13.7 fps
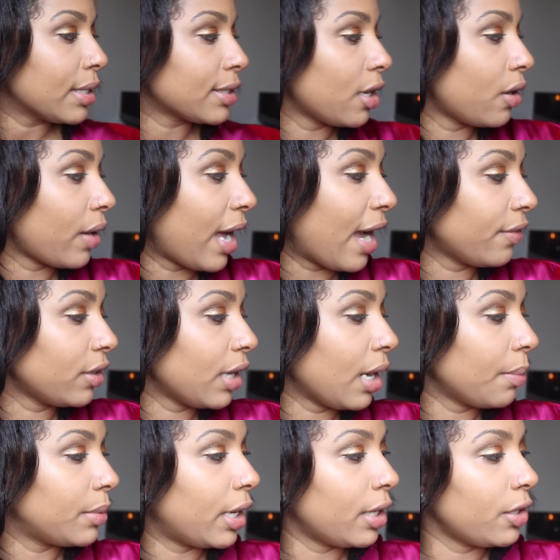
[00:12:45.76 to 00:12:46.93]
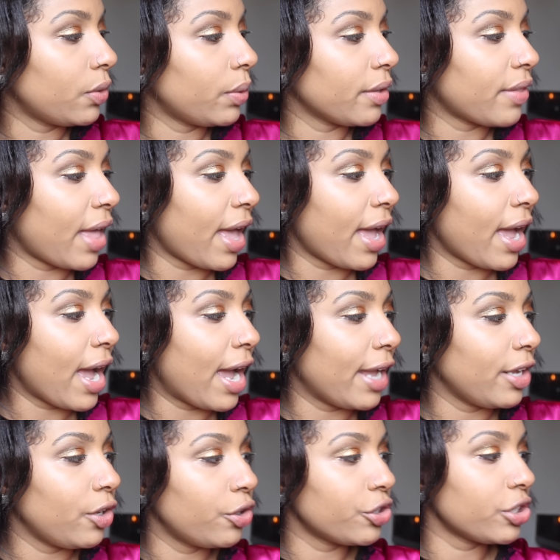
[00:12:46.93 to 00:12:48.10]
So after I'm done doing that, I
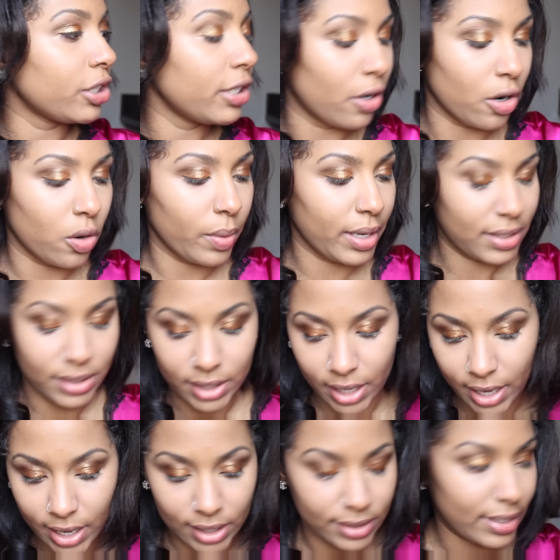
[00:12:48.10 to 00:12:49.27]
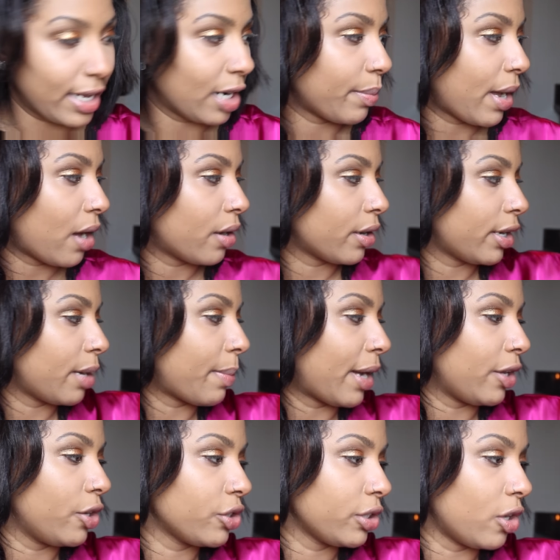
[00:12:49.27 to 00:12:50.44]
usually always take a setting powder. And by
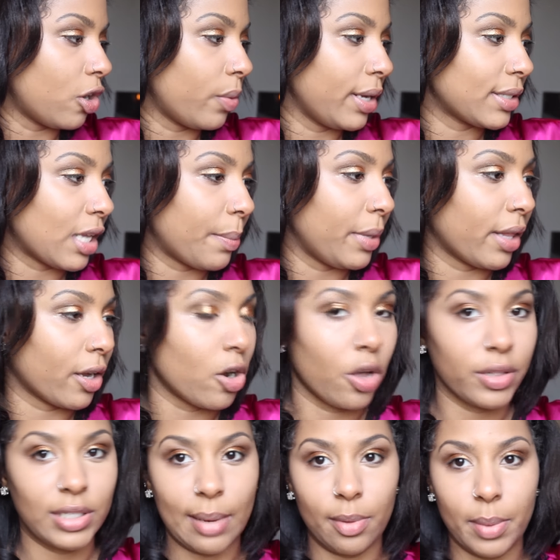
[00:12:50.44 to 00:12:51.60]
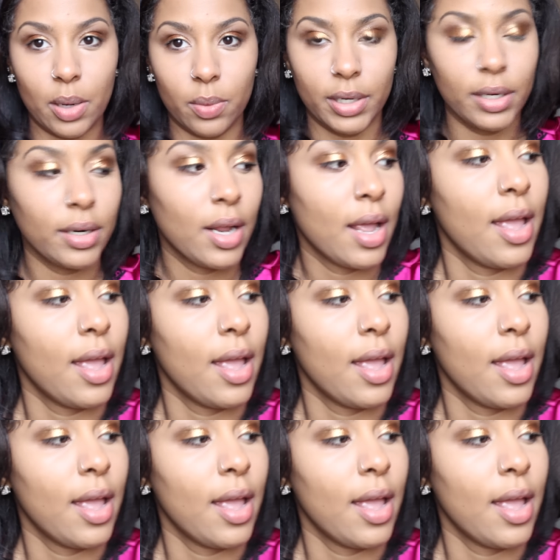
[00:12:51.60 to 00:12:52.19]
usually always, I mean like all the time, no matter what.